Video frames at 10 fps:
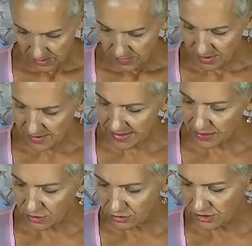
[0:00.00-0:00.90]
Because
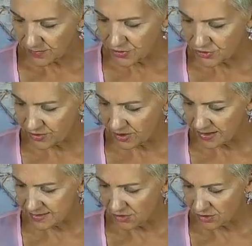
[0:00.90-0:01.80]
that golden opportunity
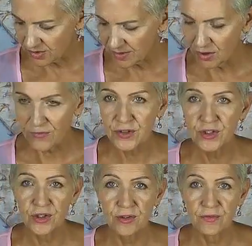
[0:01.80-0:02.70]
is not going to be offered
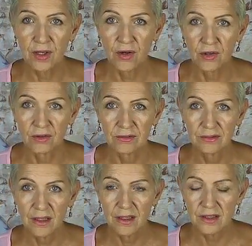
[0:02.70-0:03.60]
to you for long,
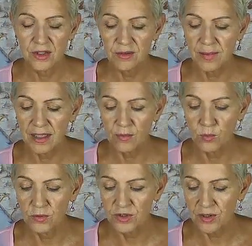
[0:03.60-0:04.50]
right? Don't make
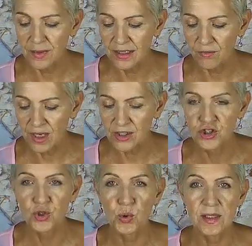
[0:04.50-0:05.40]
a
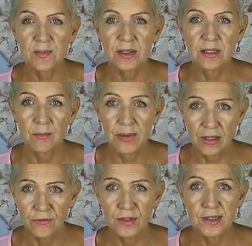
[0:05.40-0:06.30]
rash choice, but it'll be
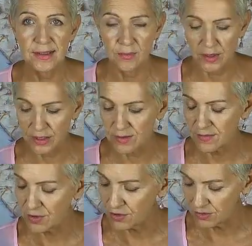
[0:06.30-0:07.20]
offered to someone else
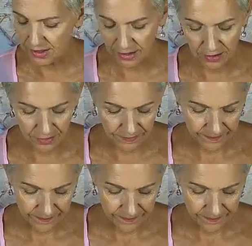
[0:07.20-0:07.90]
if you don't take it.